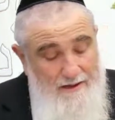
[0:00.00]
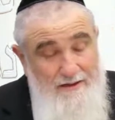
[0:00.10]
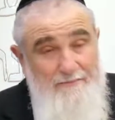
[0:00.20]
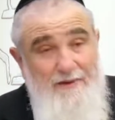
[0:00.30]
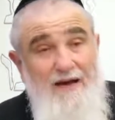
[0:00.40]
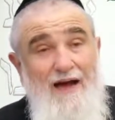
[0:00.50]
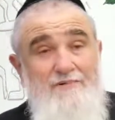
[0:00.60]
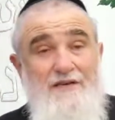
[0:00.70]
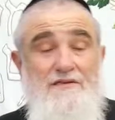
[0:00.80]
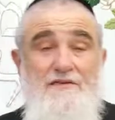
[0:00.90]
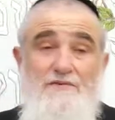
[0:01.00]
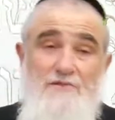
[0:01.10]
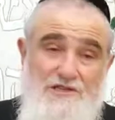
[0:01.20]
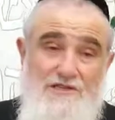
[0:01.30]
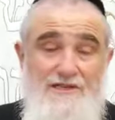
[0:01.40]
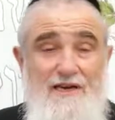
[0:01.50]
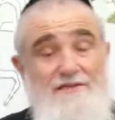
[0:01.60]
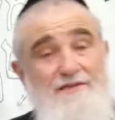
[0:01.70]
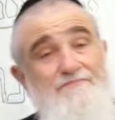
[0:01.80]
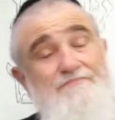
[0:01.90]
There's a big omkis in this, what she
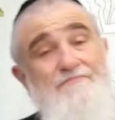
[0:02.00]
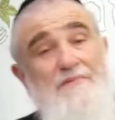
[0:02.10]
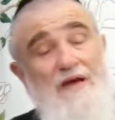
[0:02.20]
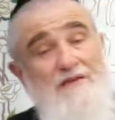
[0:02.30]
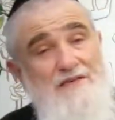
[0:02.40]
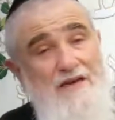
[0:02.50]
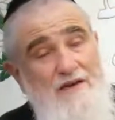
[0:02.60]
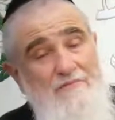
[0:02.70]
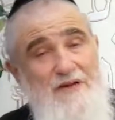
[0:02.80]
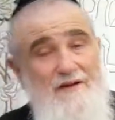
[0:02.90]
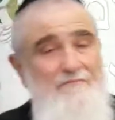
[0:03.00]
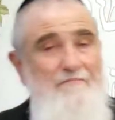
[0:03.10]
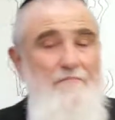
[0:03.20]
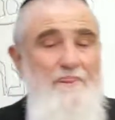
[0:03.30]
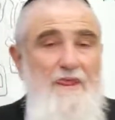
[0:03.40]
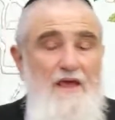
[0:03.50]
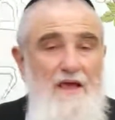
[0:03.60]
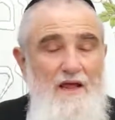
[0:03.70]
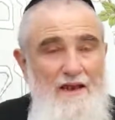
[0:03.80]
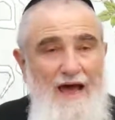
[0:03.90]
says. I'll say in a minute.
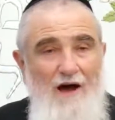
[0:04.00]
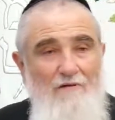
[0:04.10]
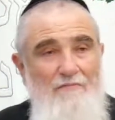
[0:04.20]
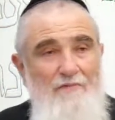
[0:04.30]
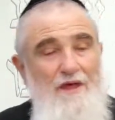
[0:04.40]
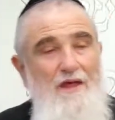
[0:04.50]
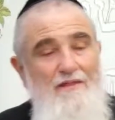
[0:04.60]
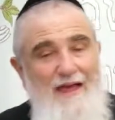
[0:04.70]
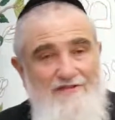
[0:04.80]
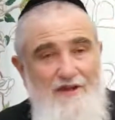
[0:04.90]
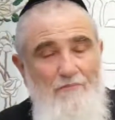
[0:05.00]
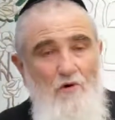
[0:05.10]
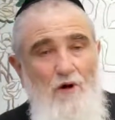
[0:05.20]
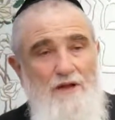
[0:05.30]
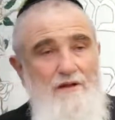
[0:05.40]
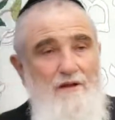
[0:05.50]
Now, that's number one.